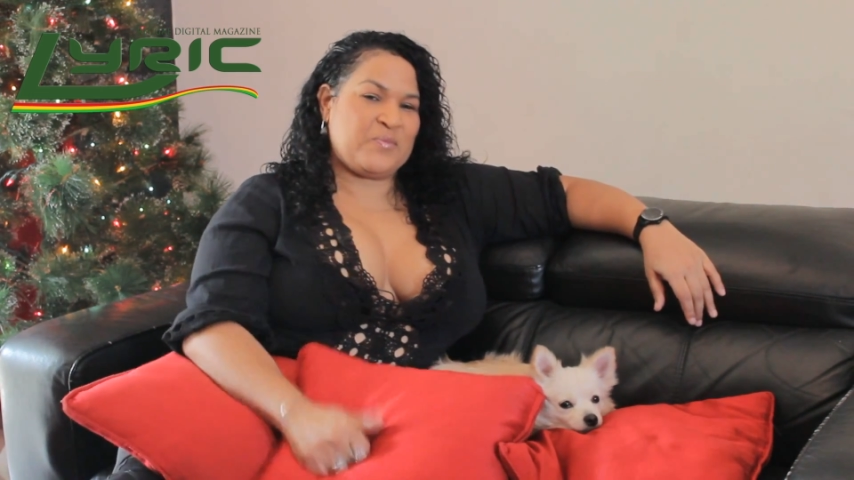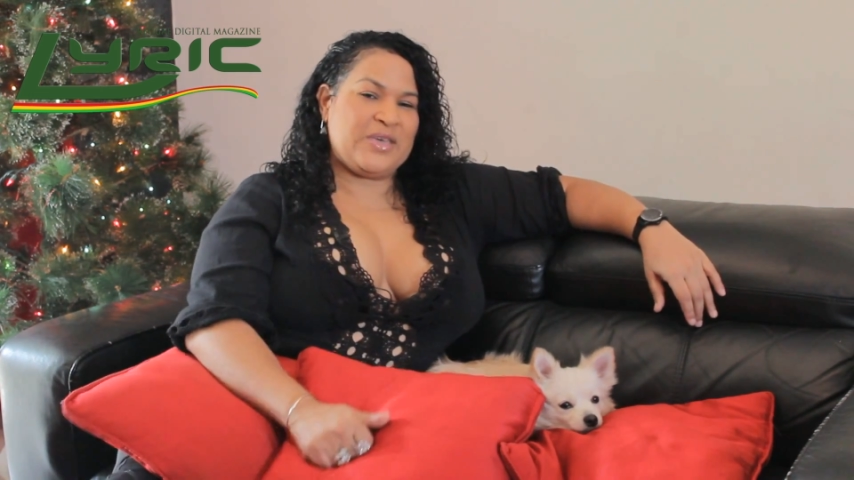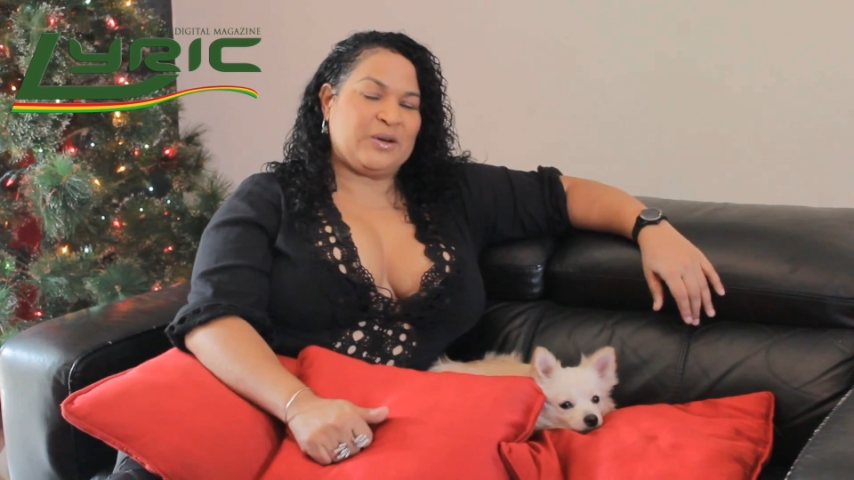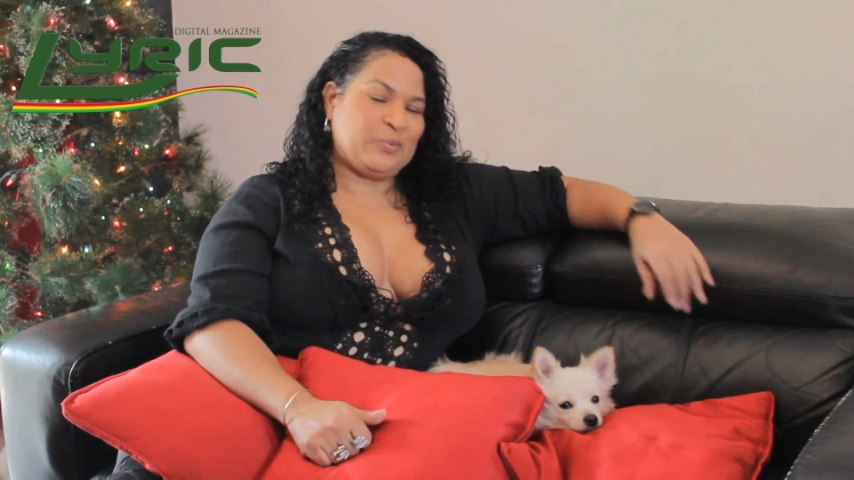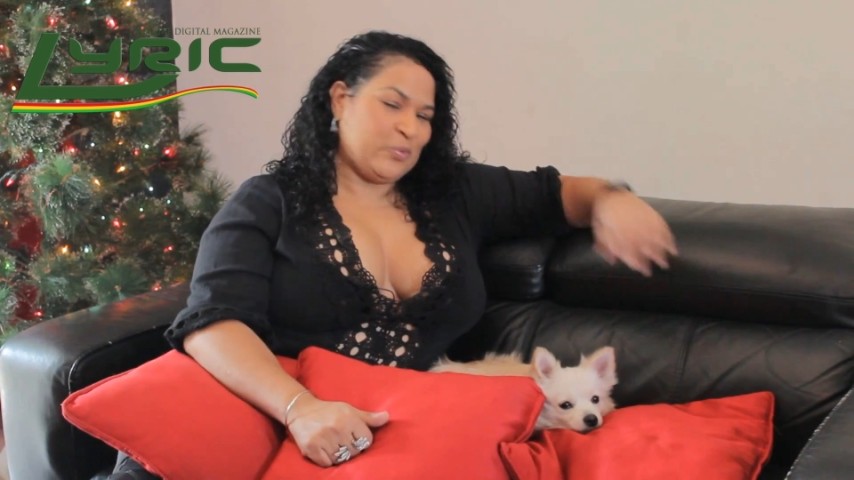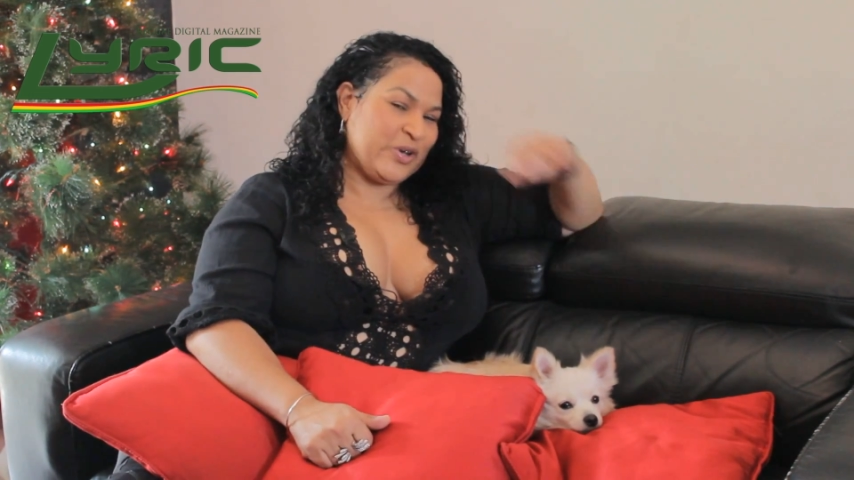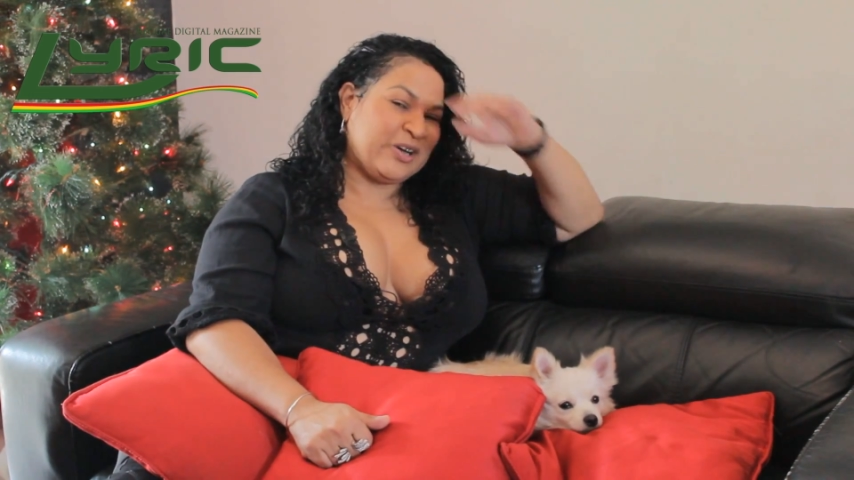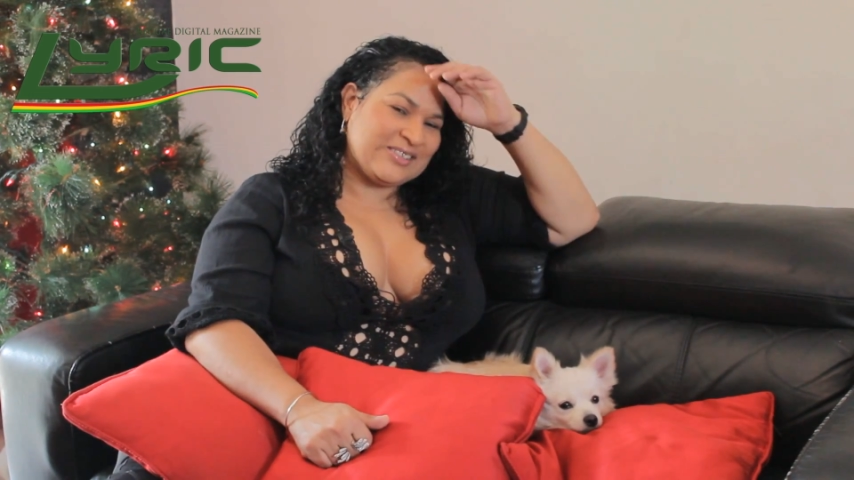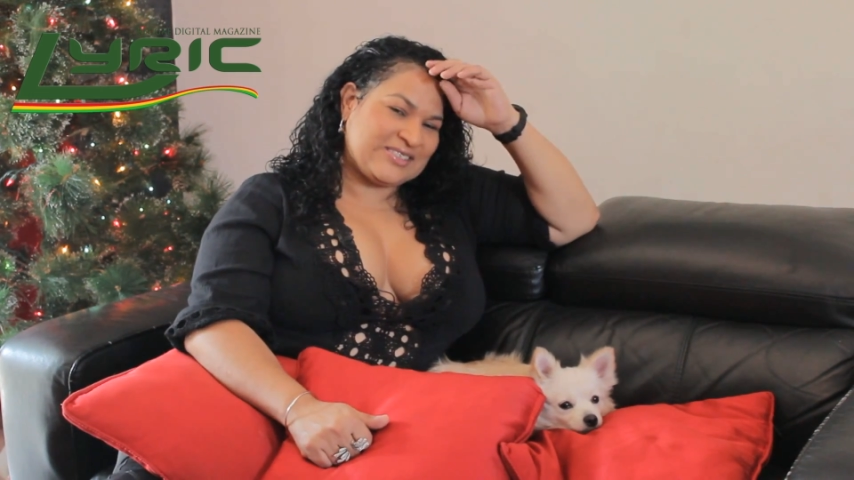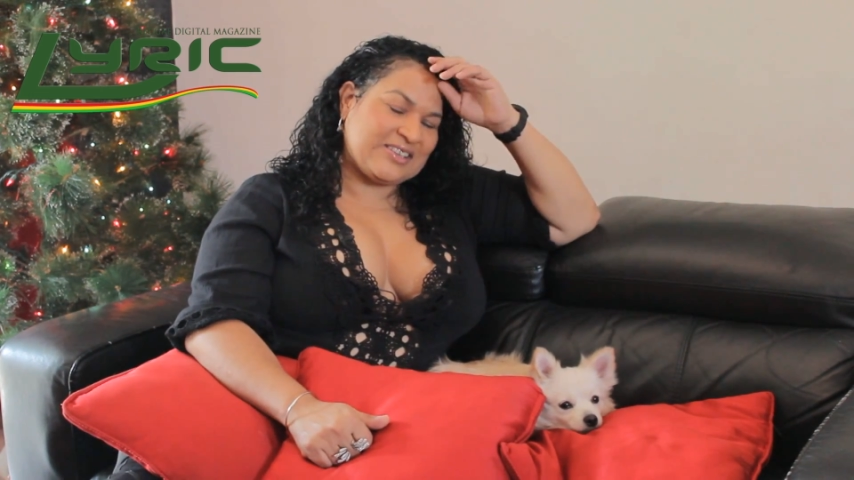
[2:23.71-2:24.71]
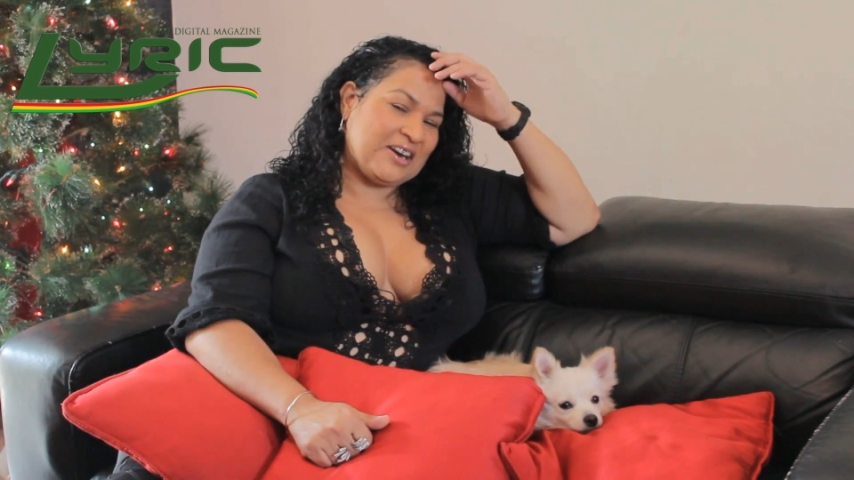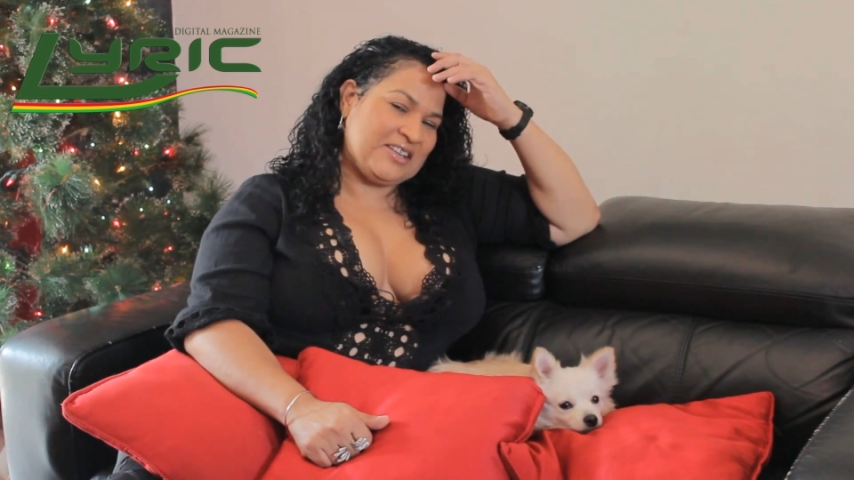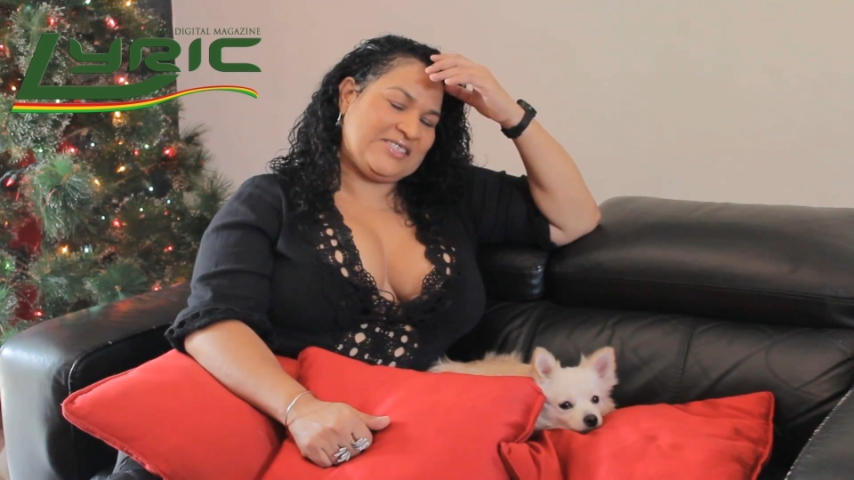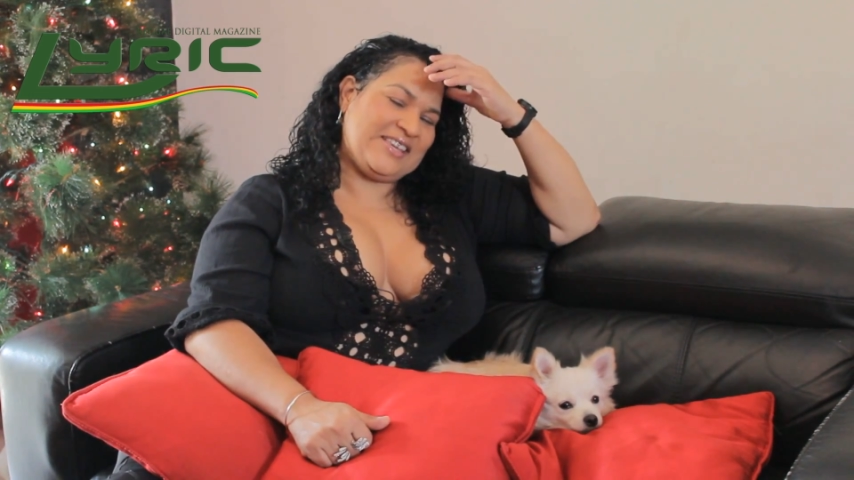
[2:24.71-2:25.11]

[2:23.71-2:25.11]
big up, we all started